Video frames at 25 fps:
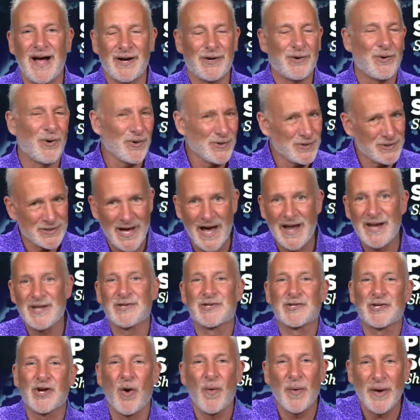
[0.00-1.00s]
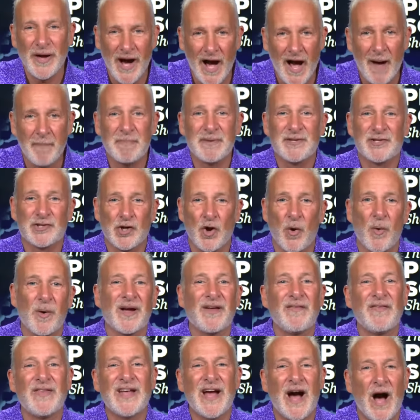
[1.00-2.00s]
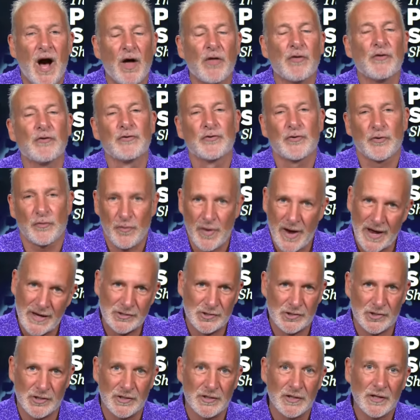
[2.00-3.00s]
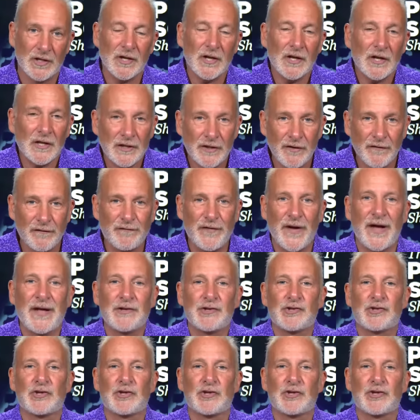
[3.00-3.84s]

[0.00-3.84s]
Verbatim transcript: Of course not. It's going up, it's going in the other direction. The Fed